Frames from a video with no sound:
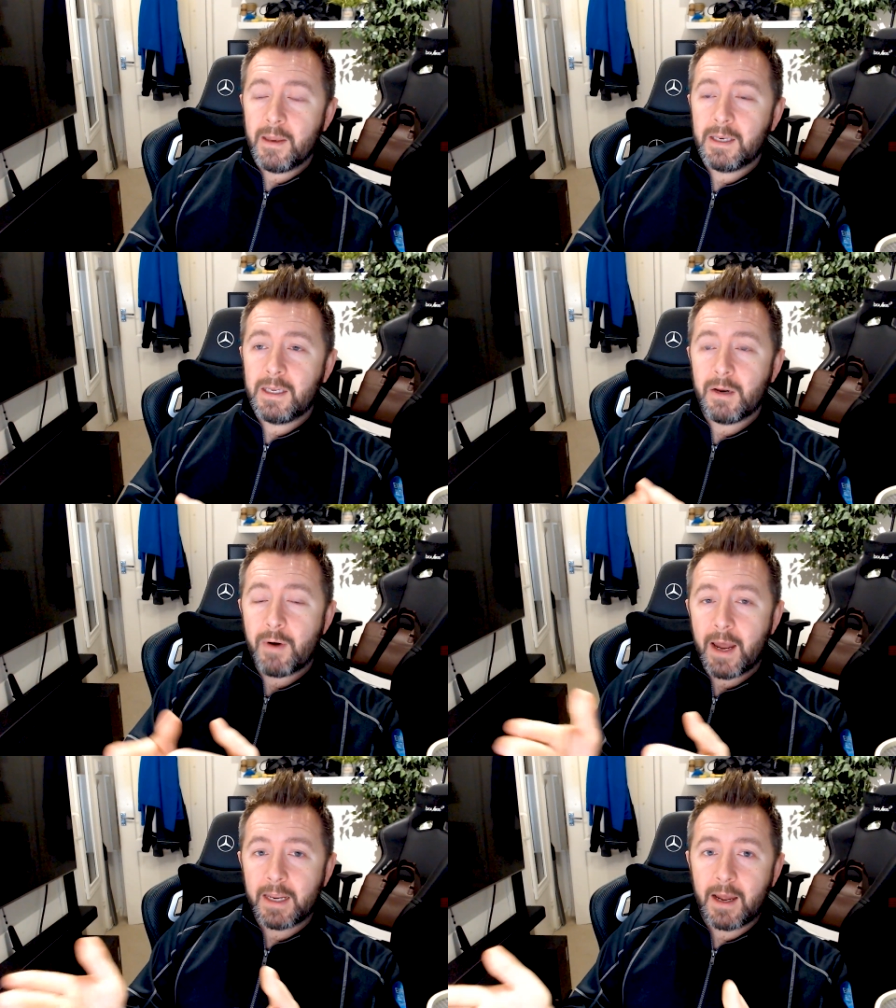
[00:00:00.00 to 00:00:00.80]
and
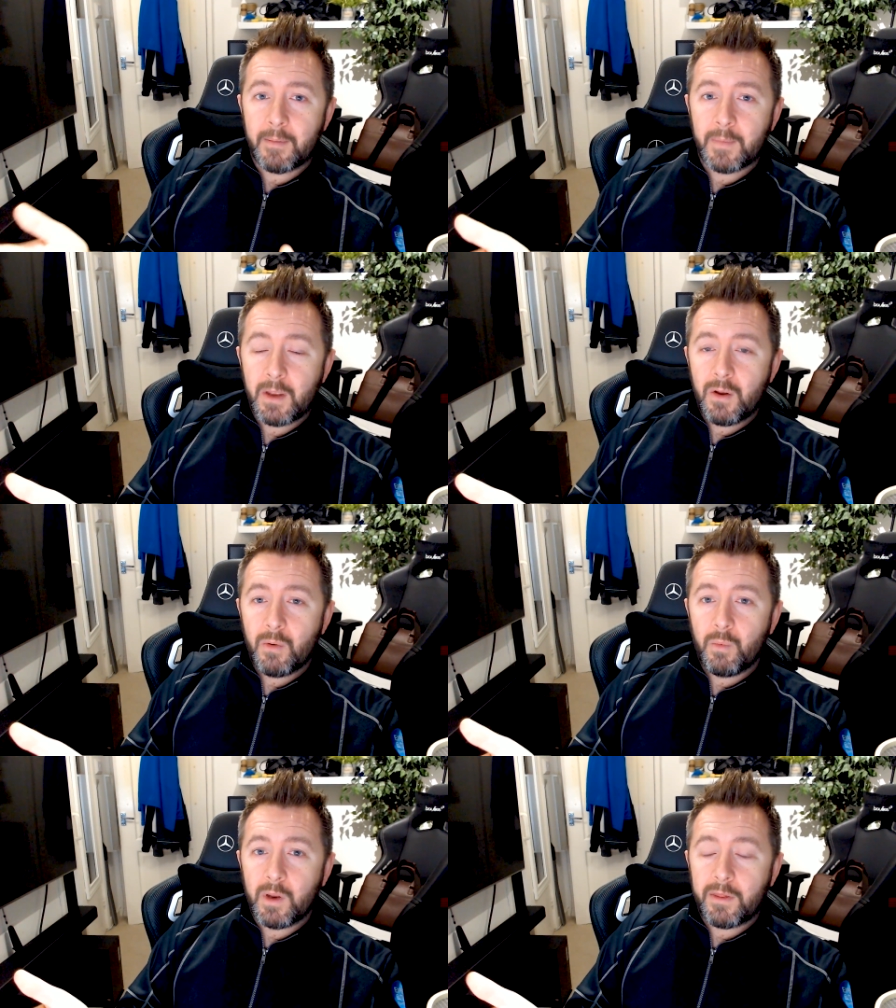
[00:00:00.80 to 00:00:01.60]
here I am
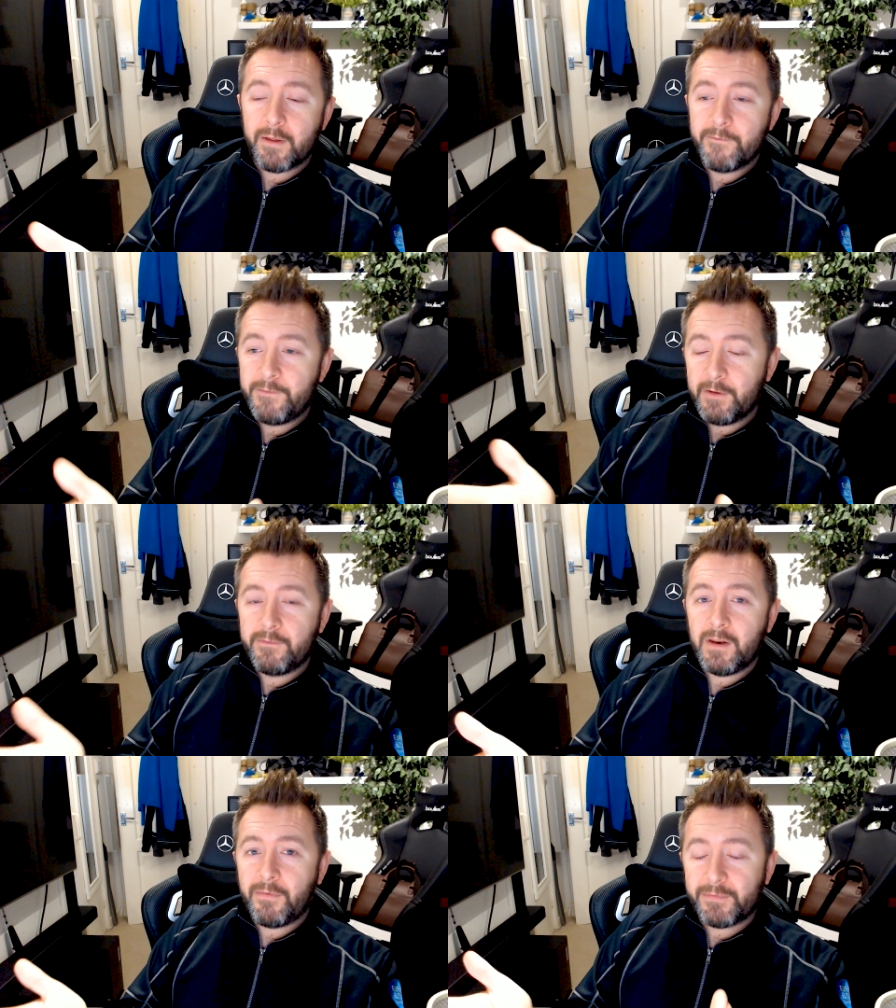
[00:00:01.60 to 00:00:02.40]
with
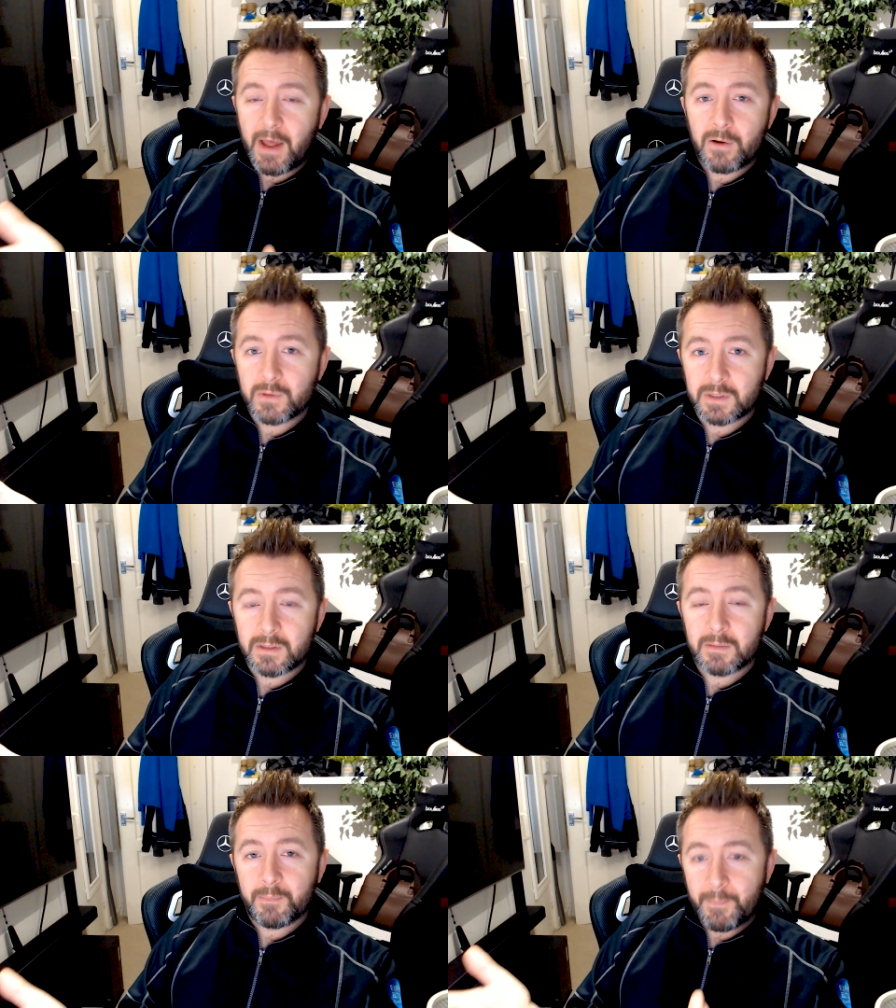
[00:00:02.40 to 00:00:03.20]

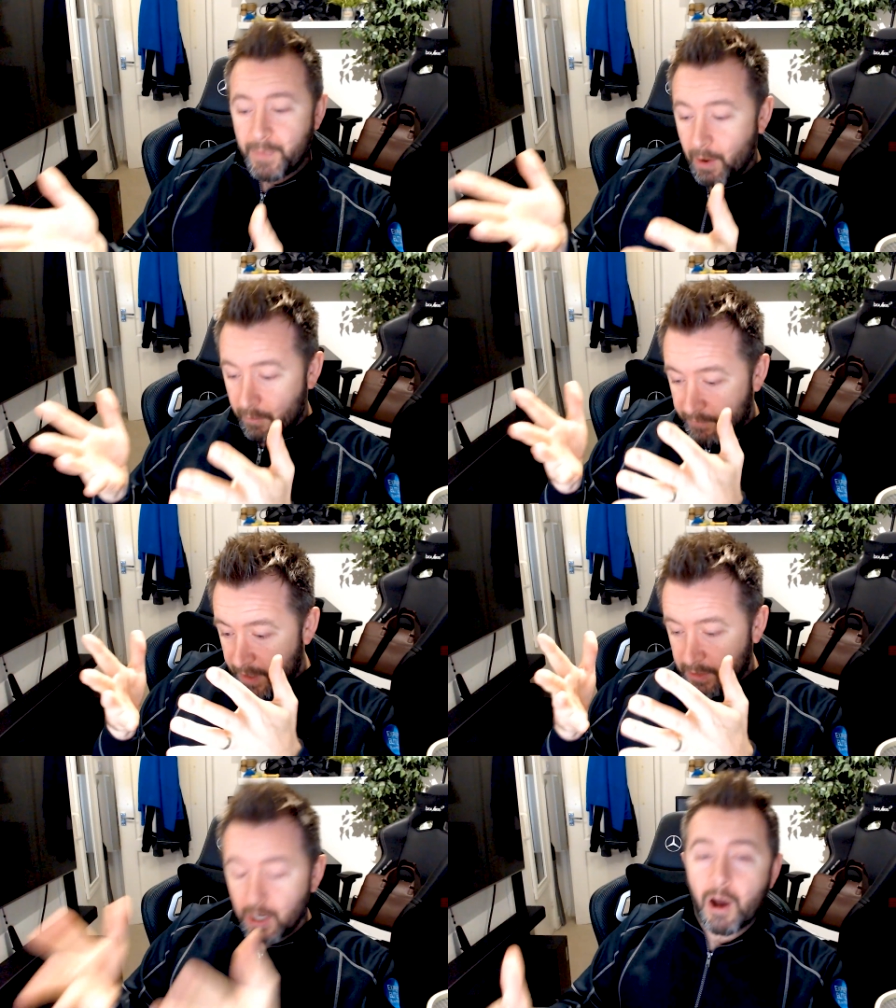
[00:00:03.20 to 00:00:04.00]
50,000
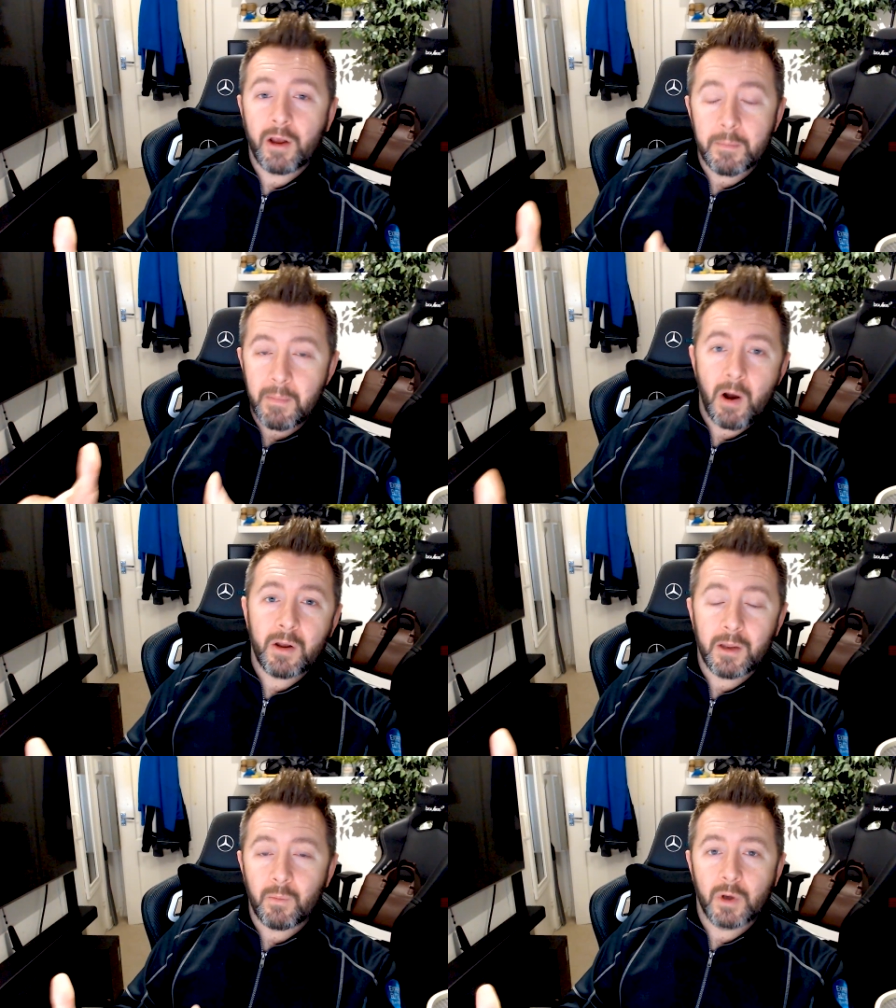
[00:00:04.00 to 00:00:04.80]
of their target
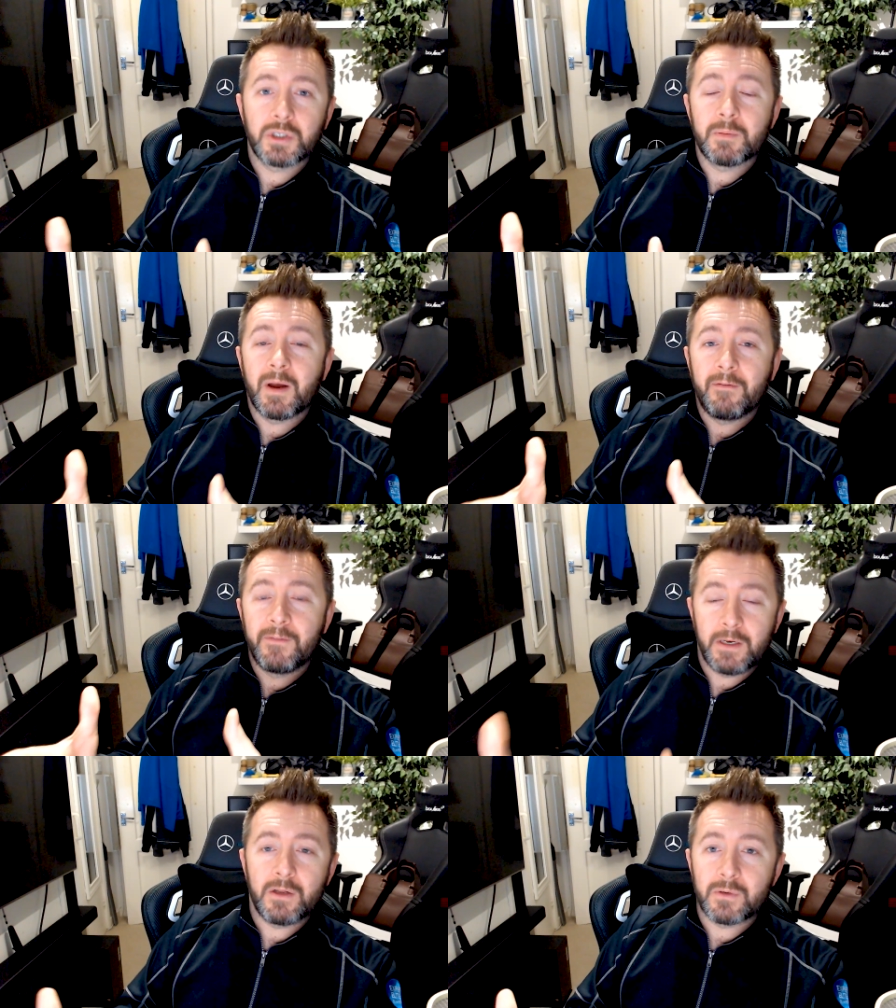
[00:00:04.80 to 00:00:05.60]
market watching my
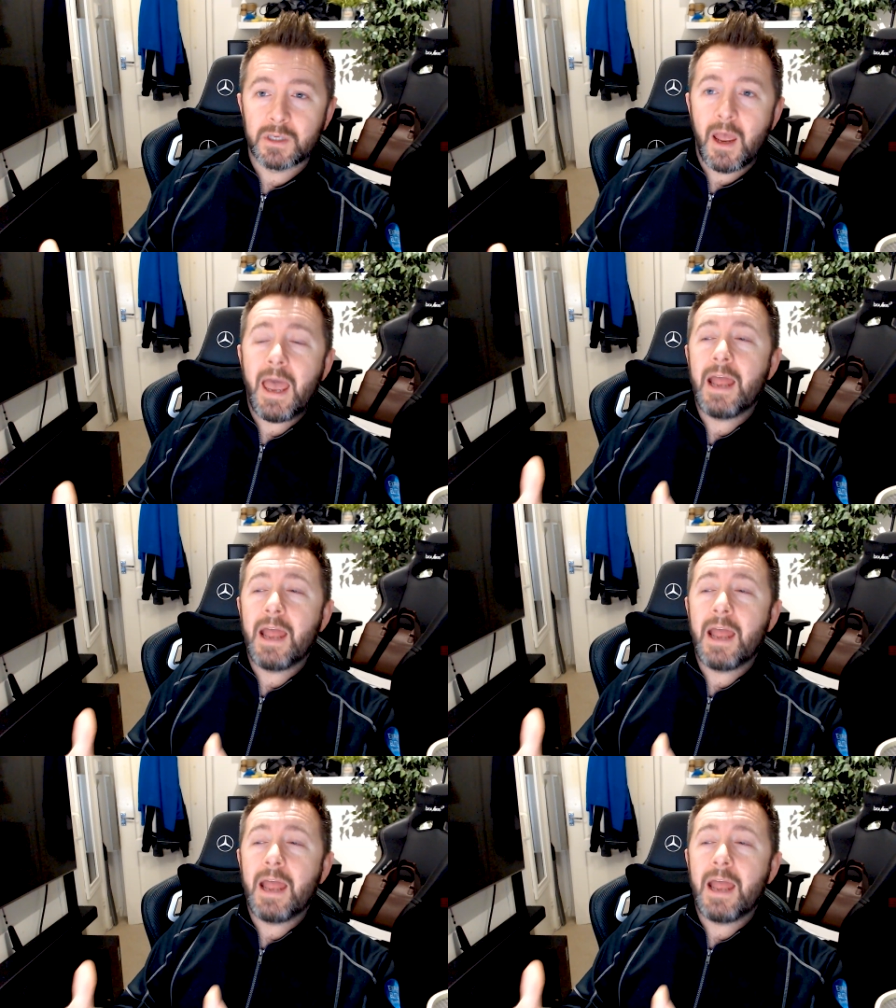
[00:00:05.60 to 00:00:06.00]
videos,